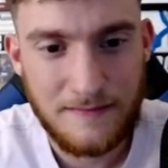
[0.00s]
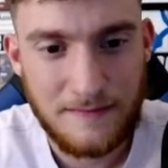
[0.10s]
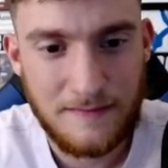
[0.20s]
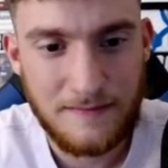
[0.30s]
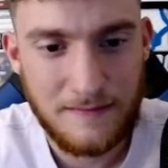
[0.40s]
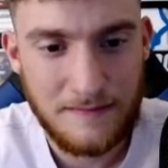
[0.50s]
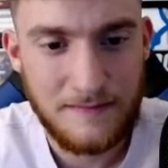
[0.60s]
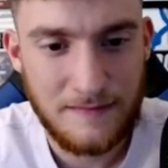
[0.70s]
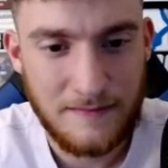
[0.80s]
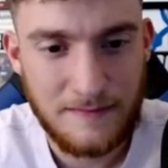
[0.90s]

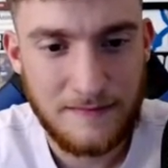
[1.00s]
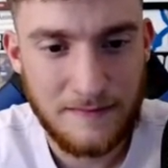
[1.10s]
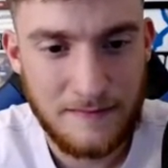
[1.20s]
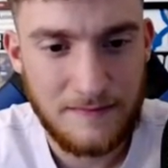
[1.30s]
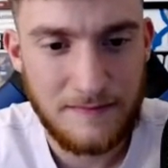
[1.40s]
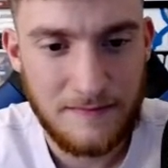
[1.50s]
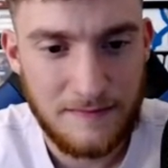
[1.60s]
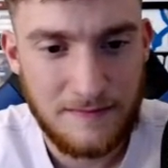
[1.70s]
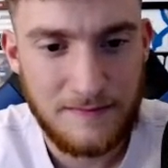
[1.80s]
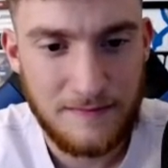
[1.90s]

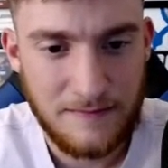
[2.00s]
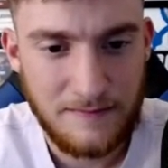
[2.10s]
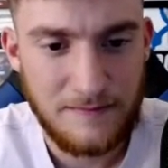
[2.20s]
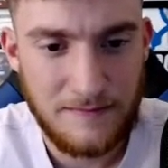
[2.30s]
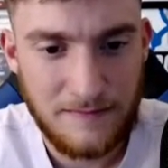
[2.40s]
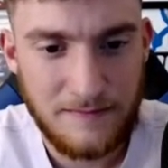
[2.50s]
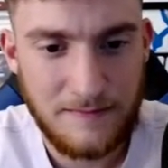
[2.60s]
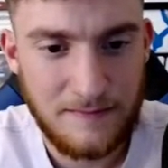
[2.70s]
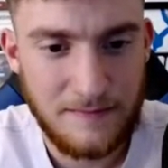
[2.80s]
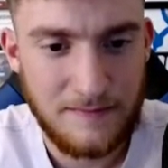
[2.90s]

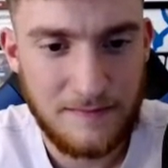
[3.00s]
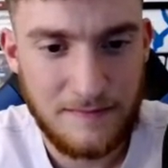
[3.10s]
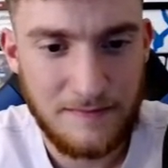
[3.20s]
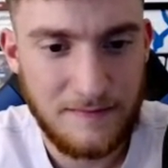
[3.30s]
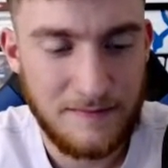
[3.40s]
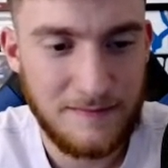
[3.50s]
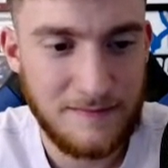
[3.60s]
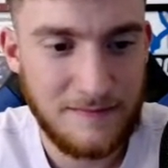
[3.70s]
This person isn't speaking.